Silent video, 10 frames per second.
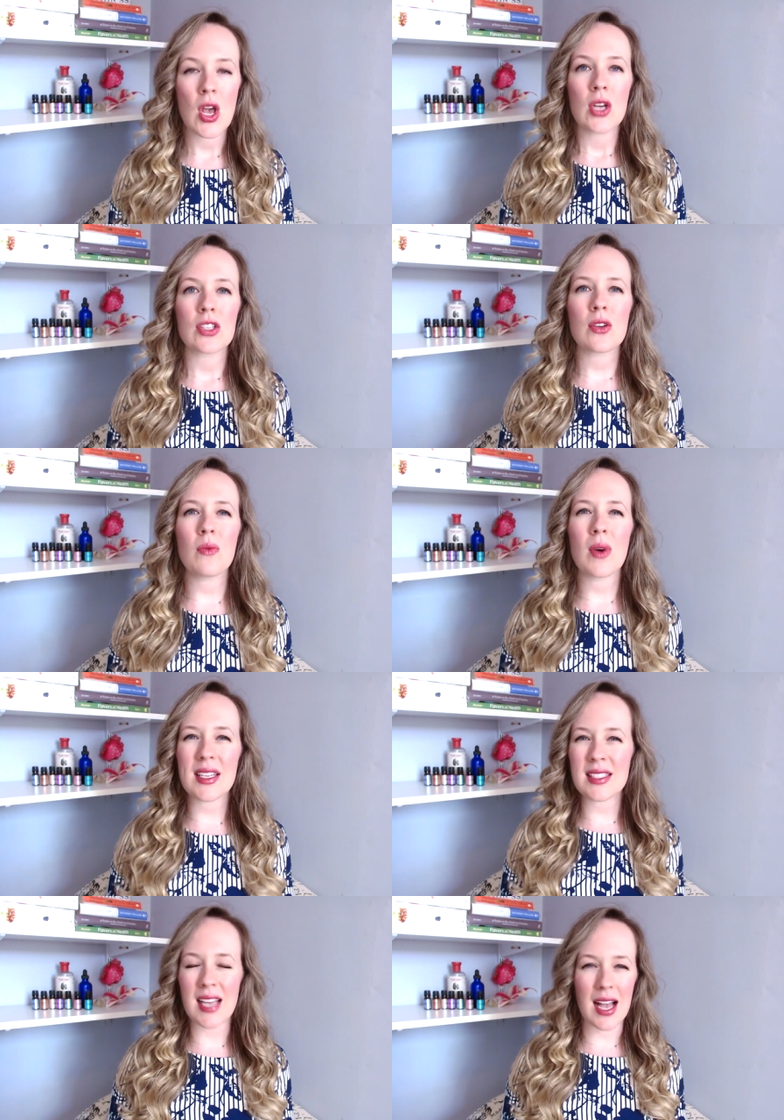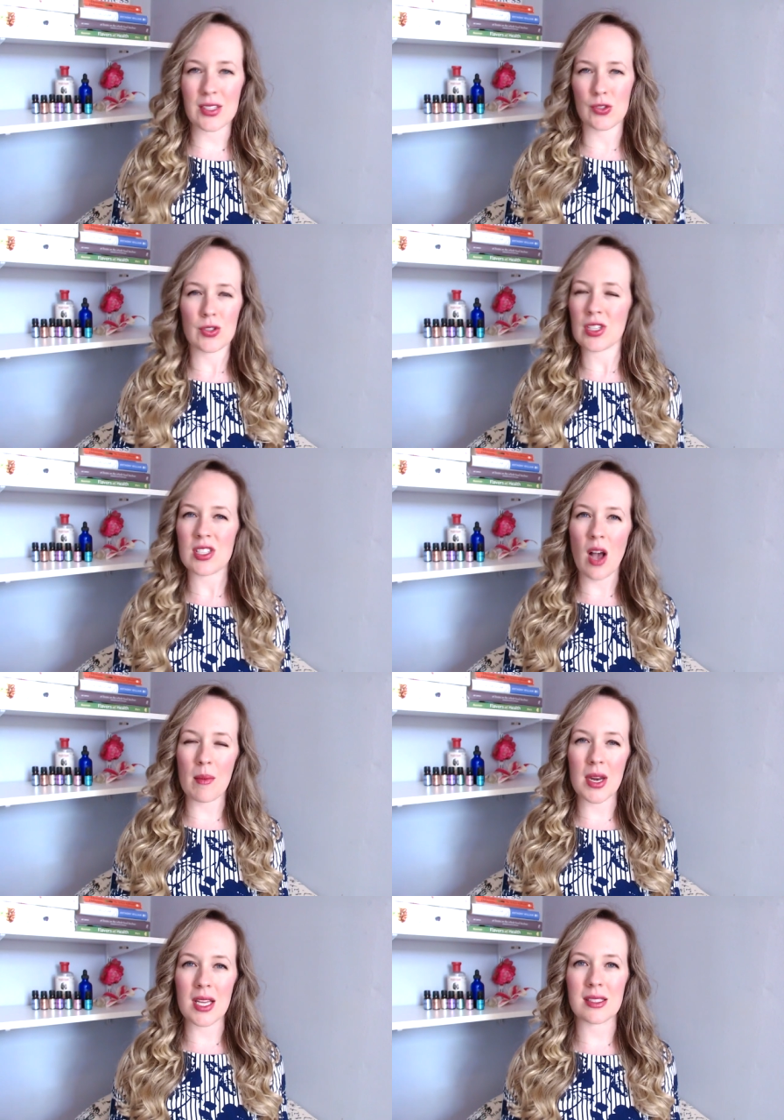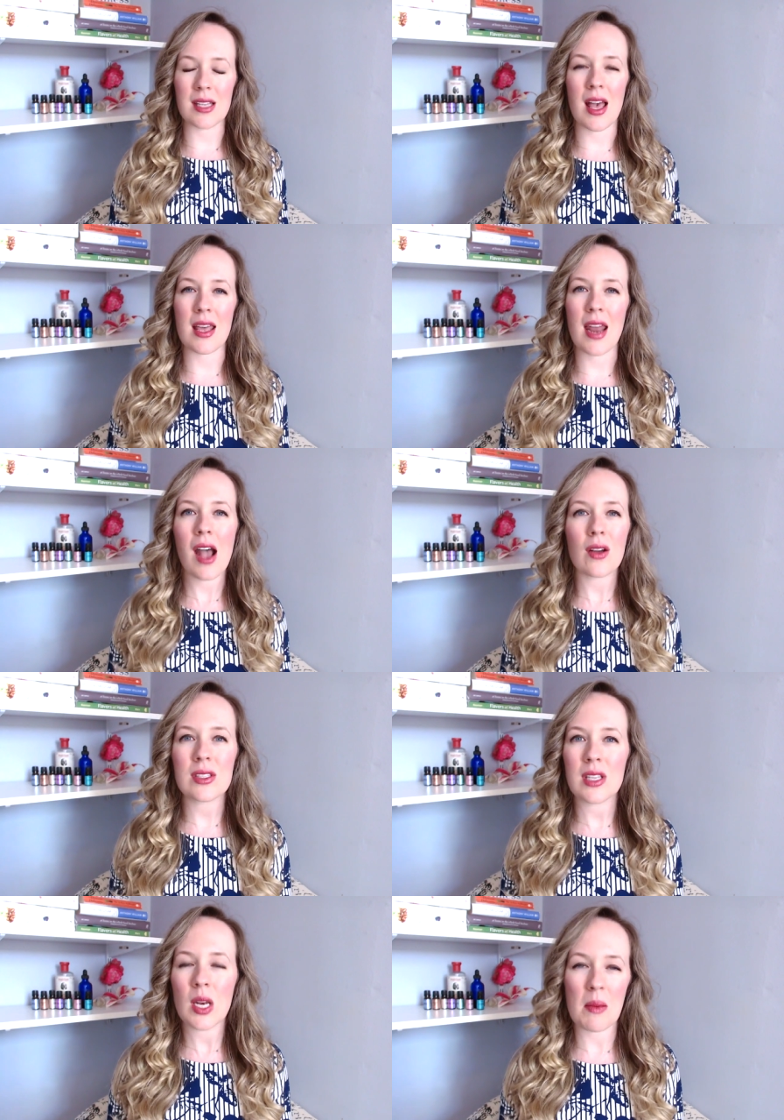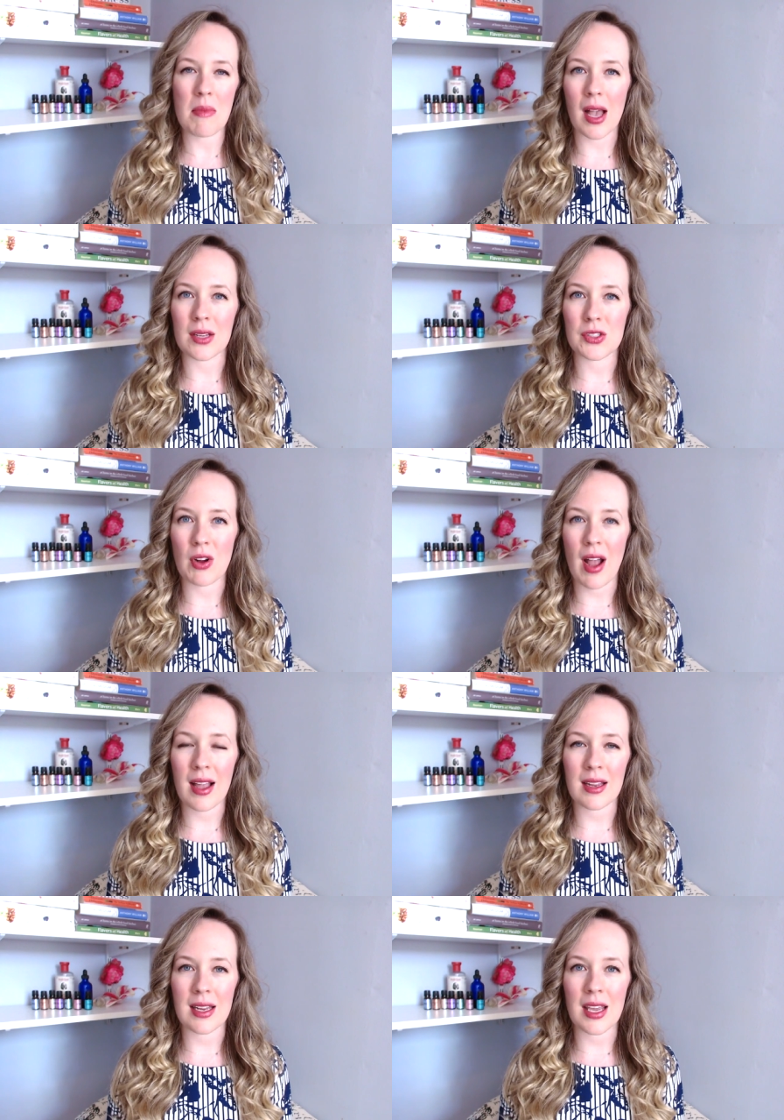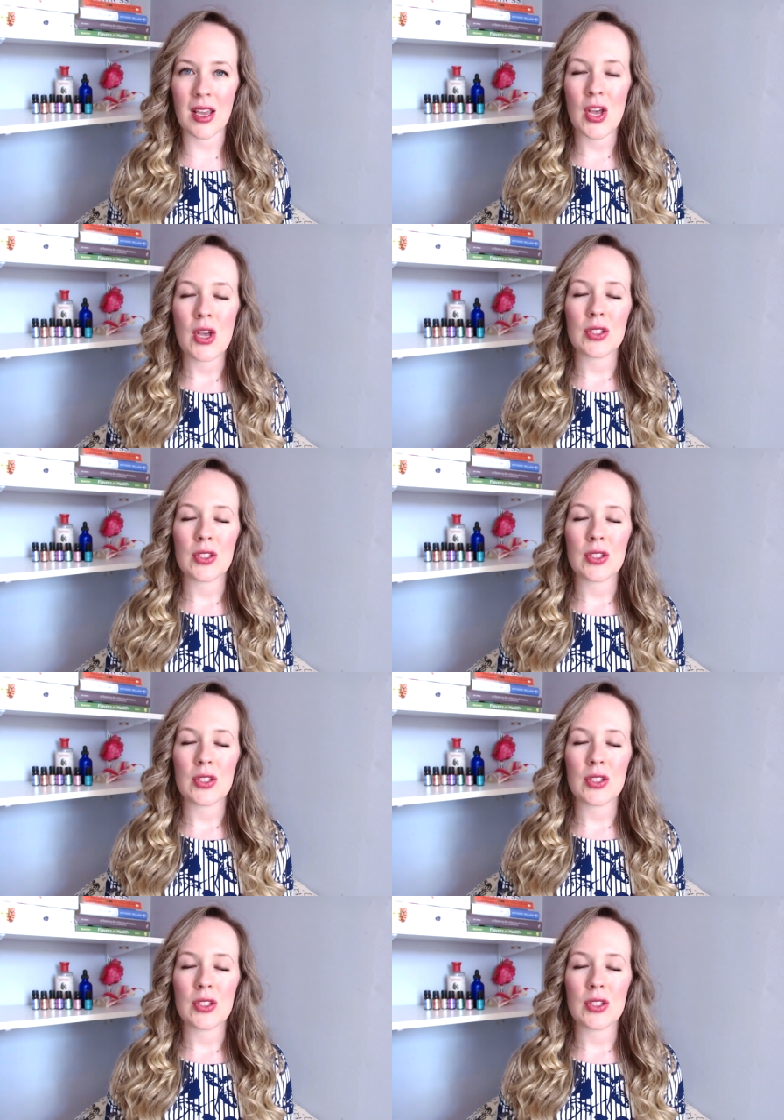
So, what is estrogen dominance and how does it impact your acne?